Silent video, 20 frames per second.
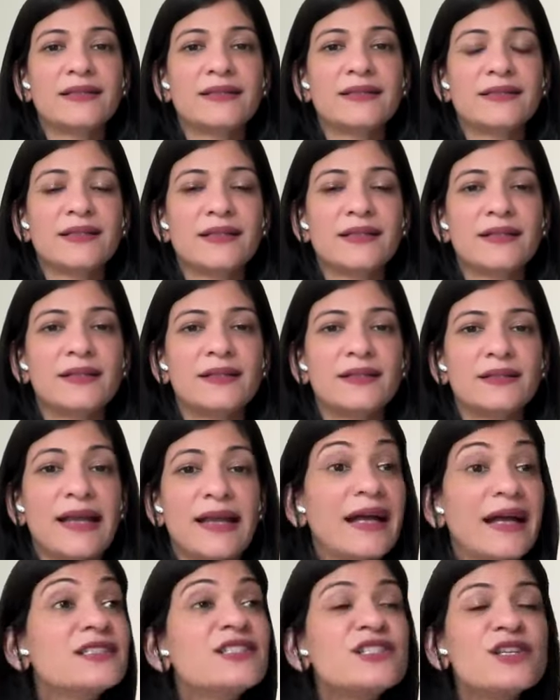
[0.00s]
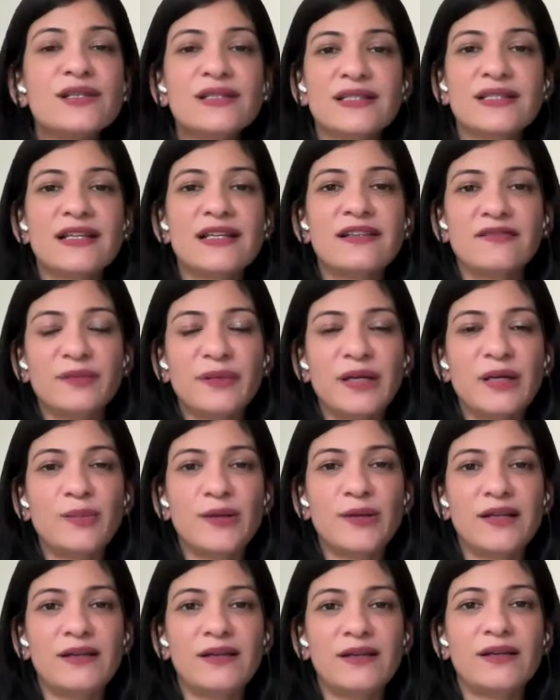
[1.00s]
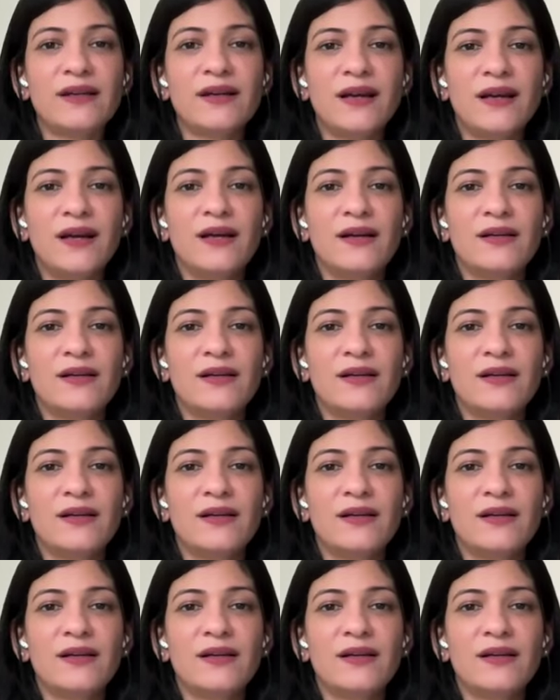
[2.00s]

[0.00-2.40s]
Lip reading: And catch yourself maybe,